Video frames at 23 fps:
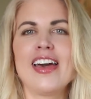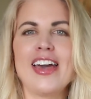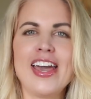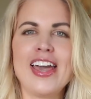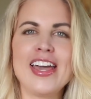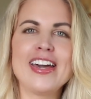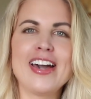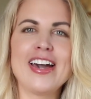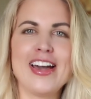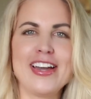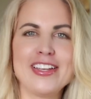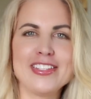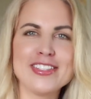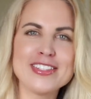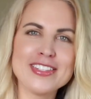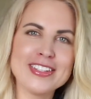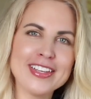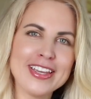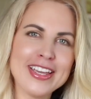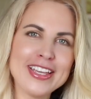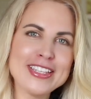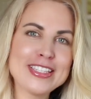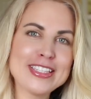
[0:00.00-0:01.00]
Hey guys,
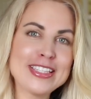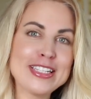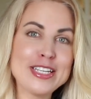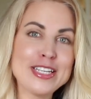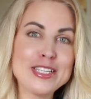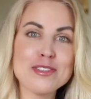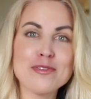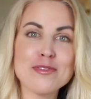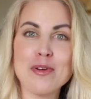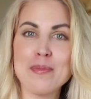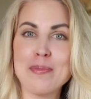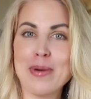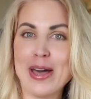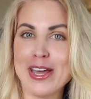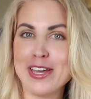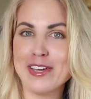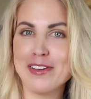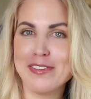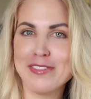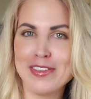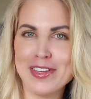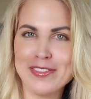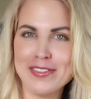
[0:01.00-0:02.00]
it's Liz from
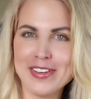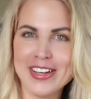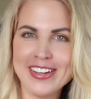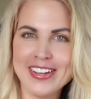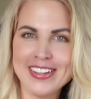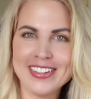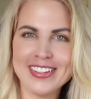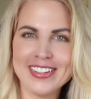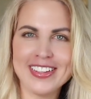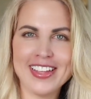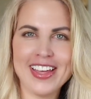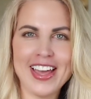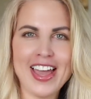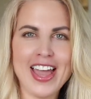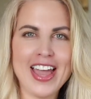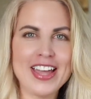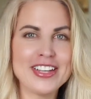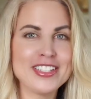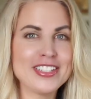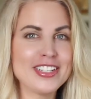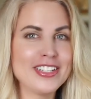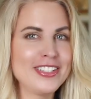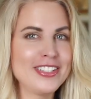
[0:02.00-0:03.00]
BioViva,
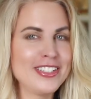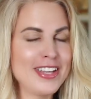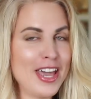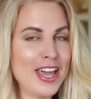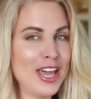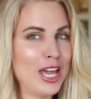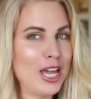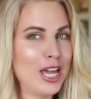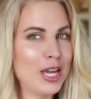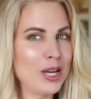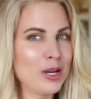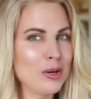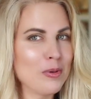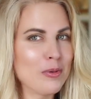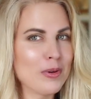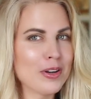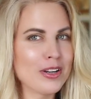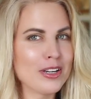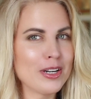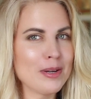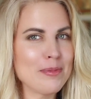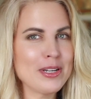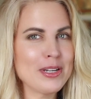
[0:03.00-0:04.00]
and today we're
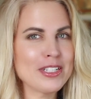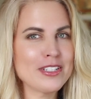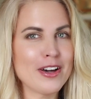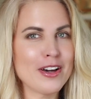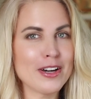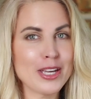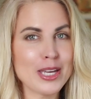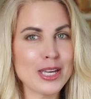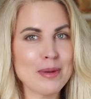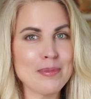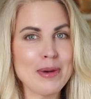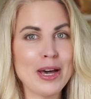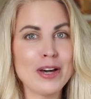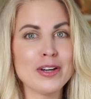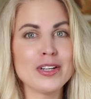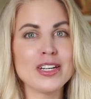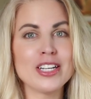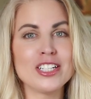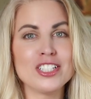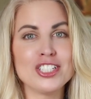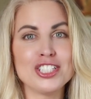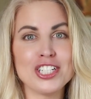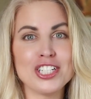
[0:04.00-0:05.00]
going to be talking
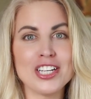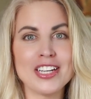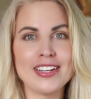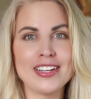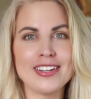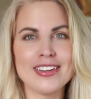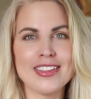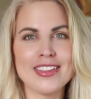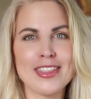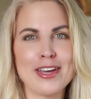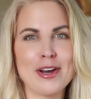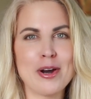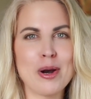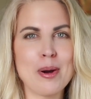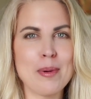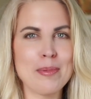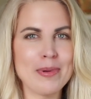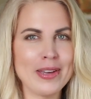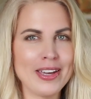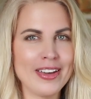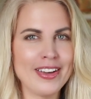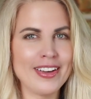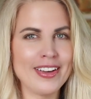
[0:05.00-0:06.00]
about gene
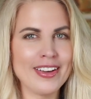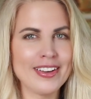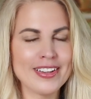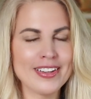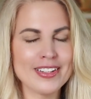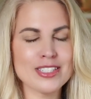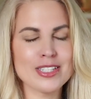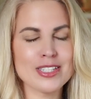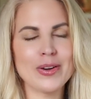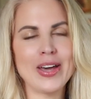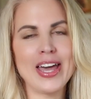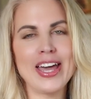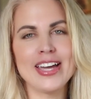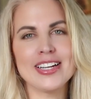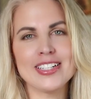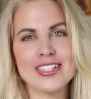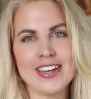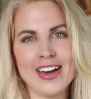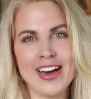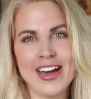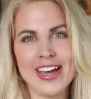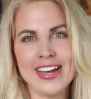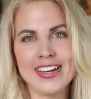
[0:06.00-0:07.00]
therapy. So hang
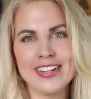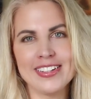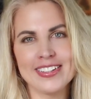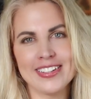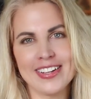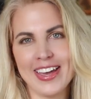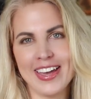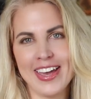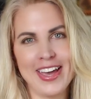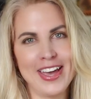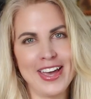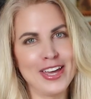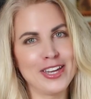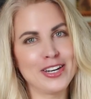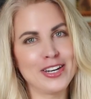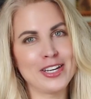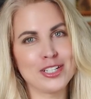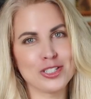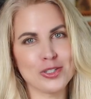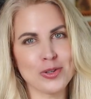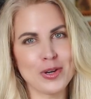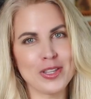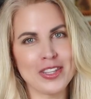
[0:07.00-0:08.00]
tight and
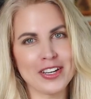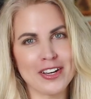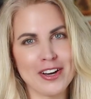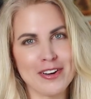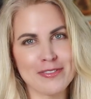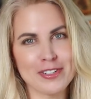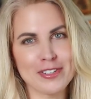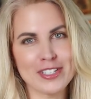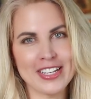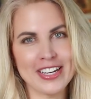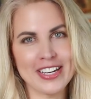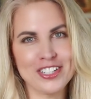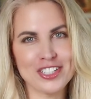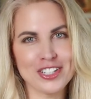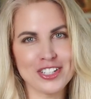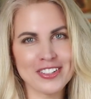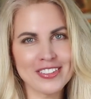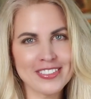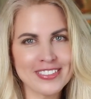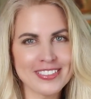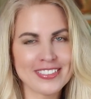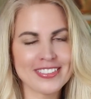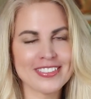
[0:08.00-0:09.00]
enjoy the
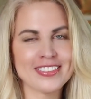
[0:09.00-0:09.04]
conversation.